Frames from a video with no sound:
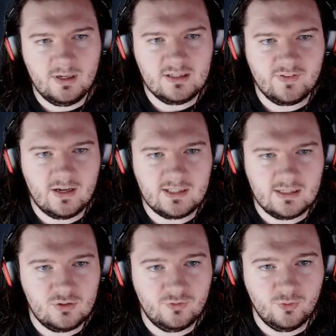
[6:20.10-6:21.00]
divided
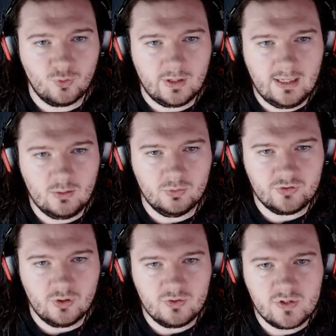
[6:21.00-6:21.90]
into 4 equal
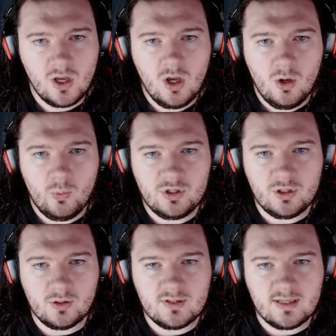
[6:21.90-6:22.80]
zones, which
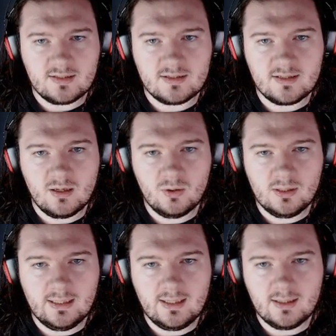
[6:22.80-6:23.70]
you can see as a
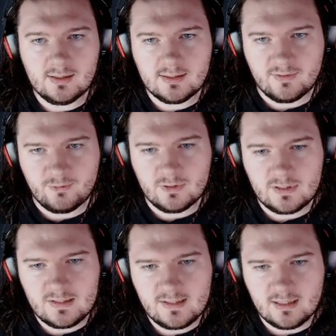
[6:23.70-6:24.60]
totally different
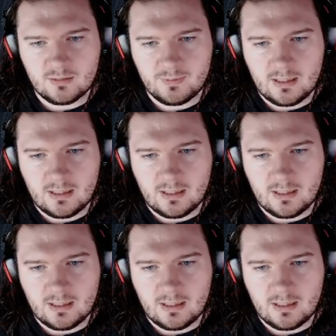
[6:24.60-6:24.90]
setup now.